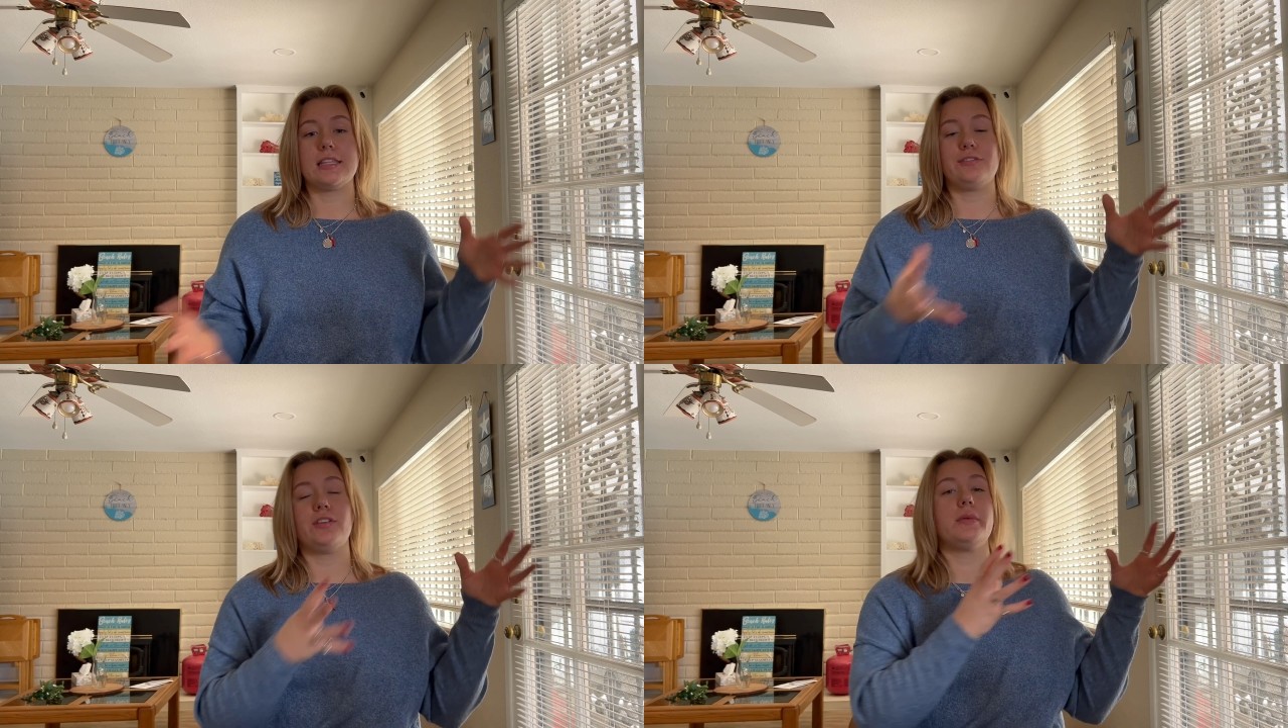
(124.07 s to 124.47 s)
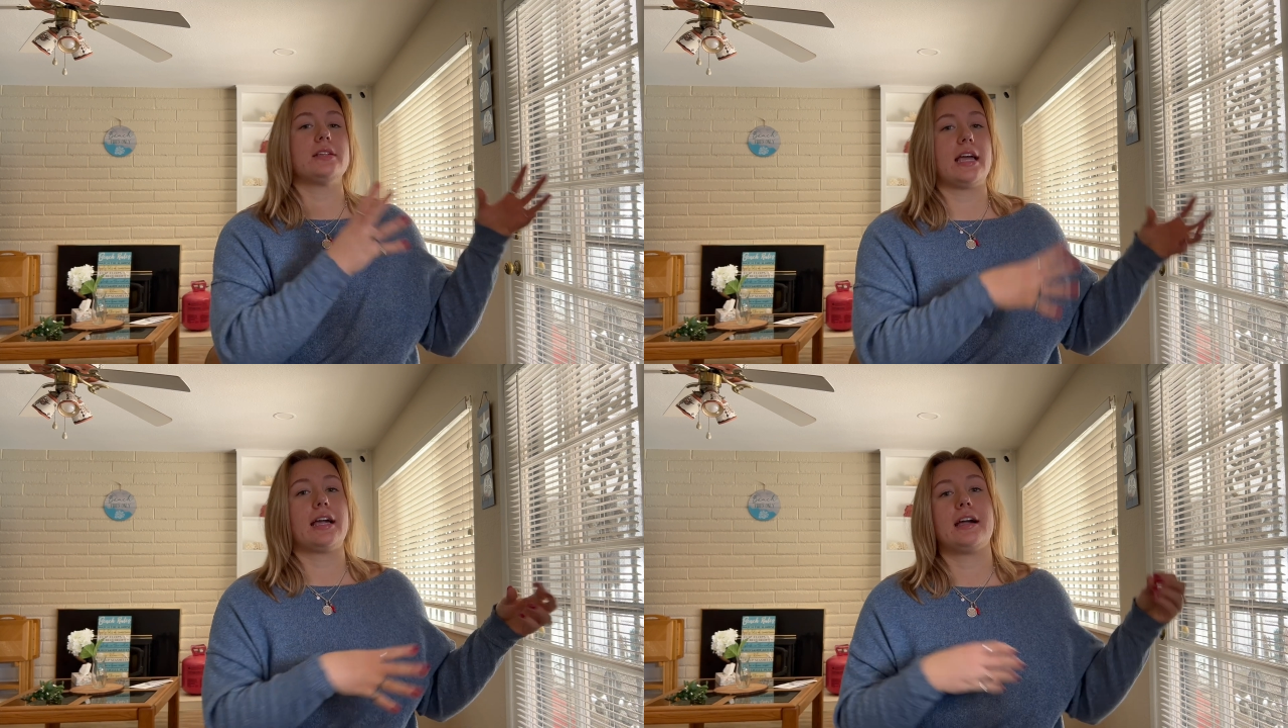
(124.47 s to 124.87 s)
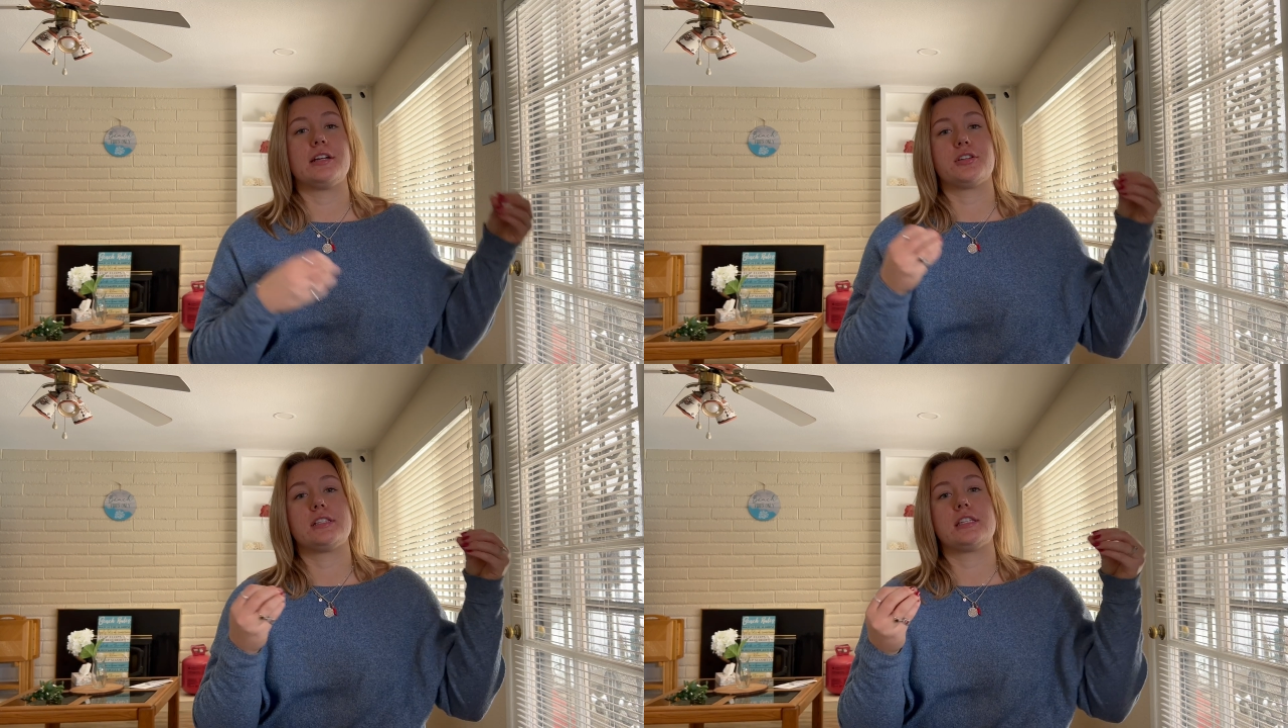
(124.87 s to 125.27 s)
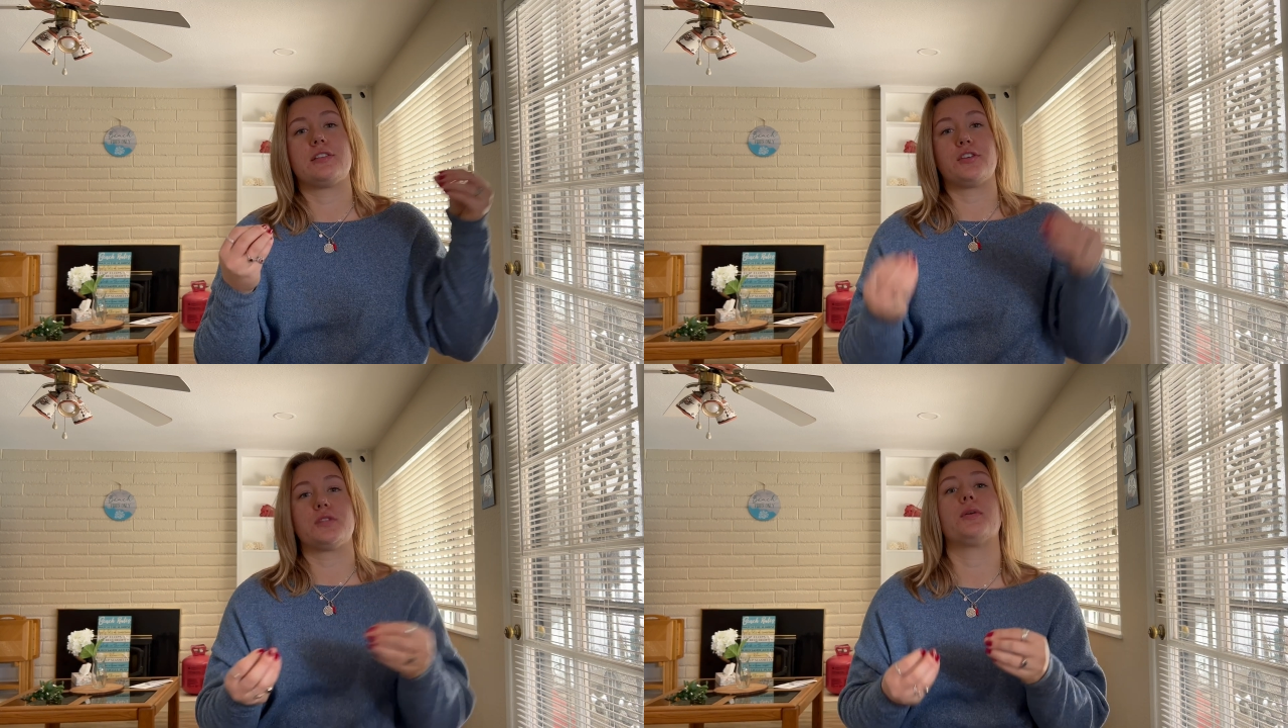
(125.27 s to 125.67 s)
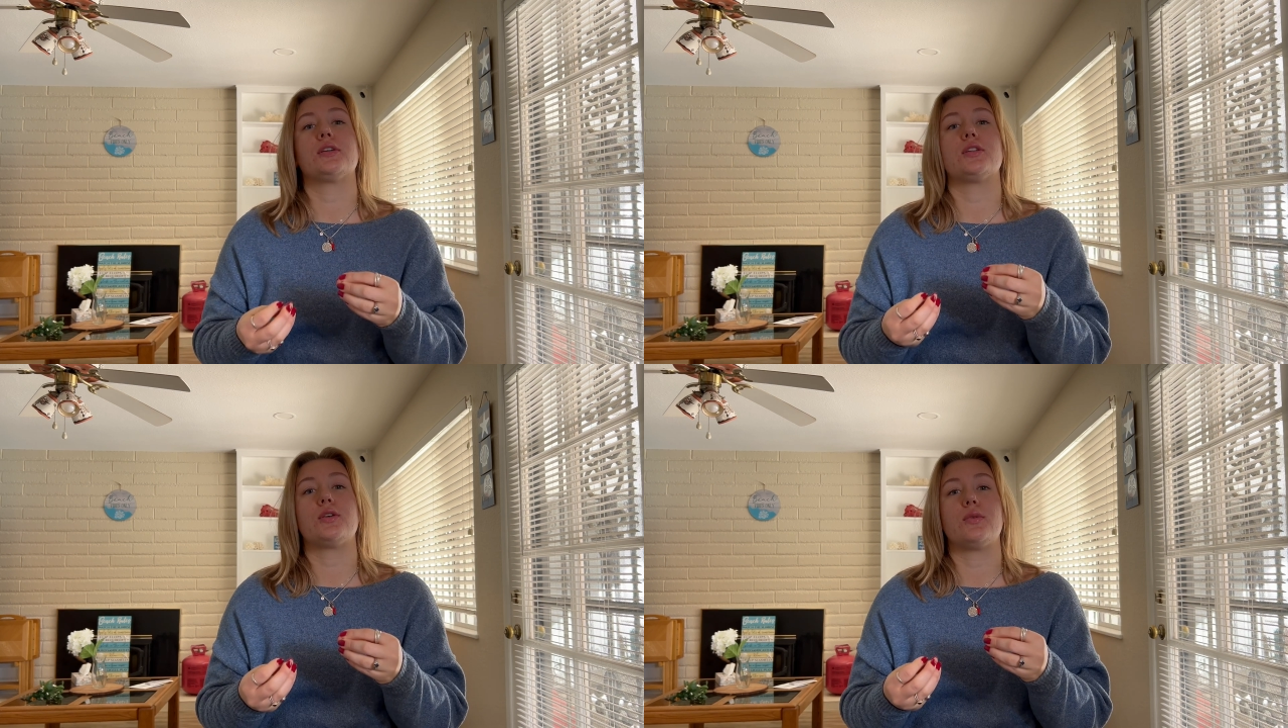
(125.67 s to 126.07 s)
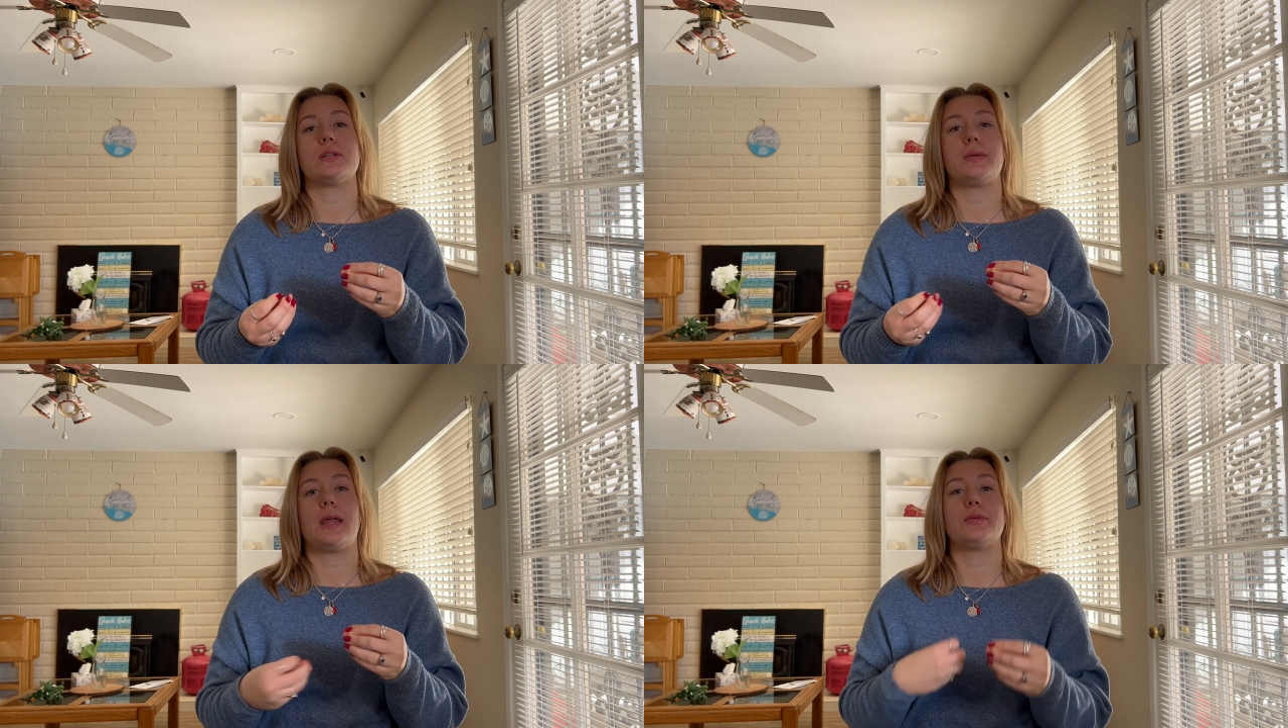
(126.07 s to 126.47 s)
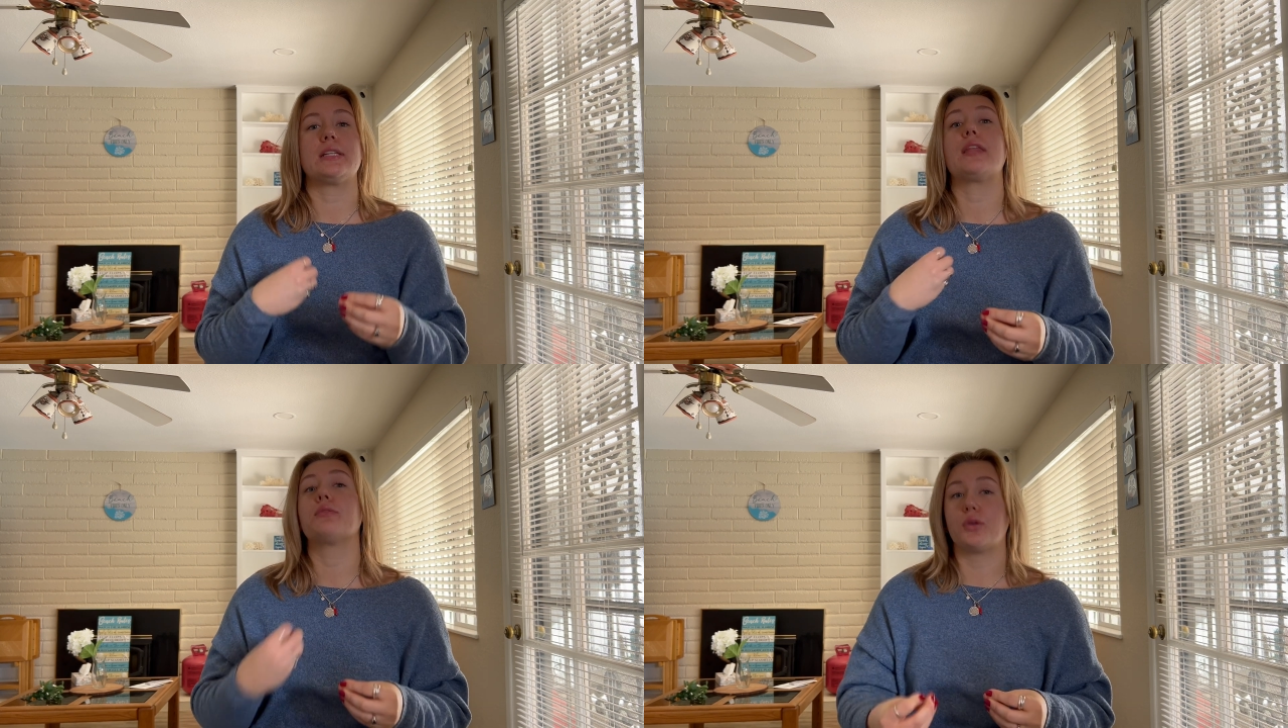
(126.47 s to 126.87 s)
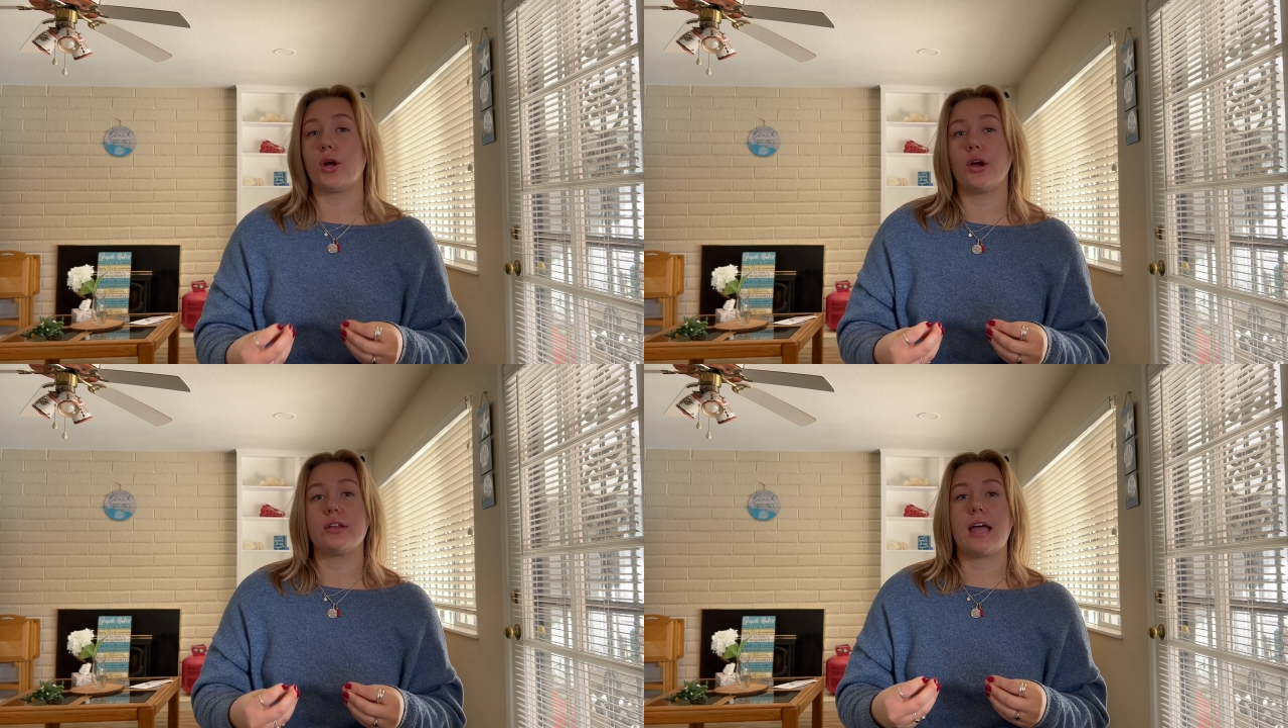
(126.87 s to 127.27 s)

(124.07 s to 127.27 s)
this female psychiatrist is the first person who has been able to get through to her,